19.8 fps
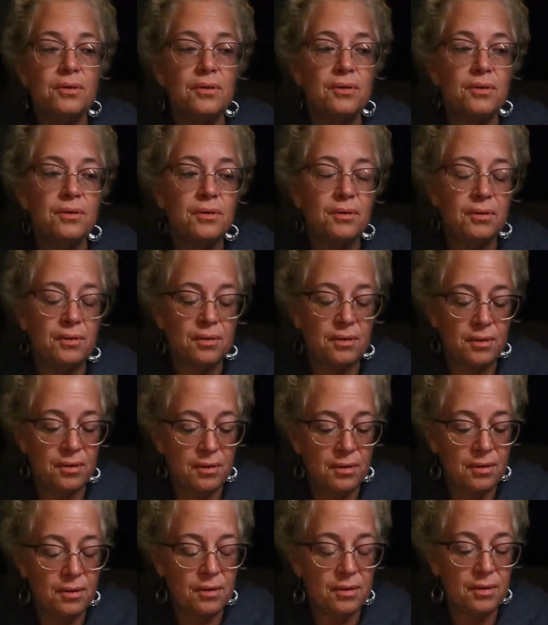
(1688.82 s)

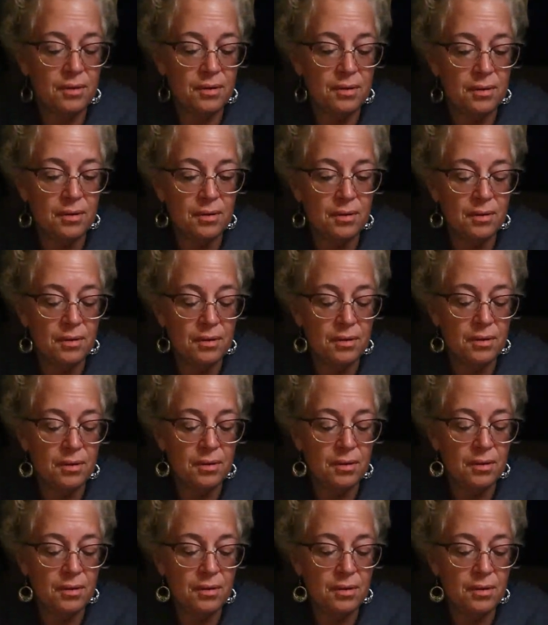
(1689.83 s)

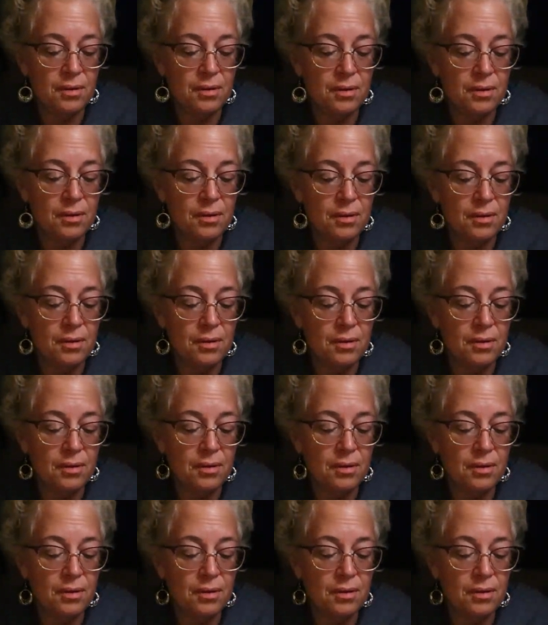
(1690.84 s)

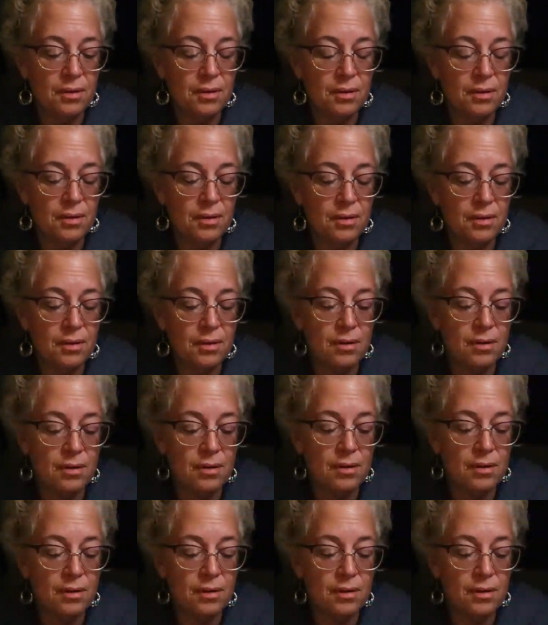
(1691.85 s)

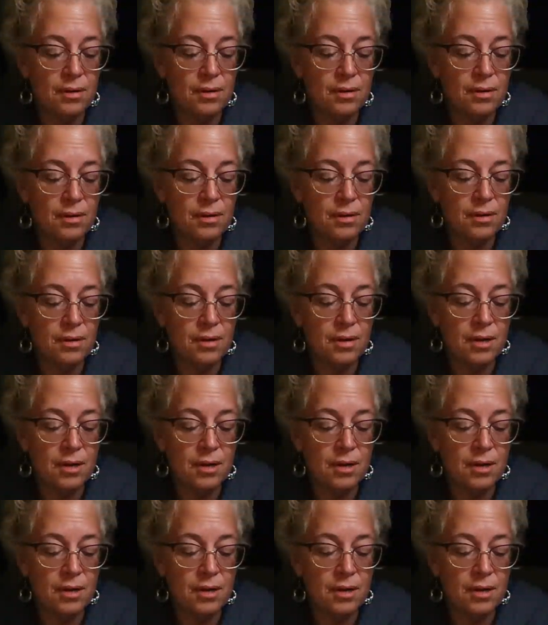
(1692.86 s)
Nobody speaks.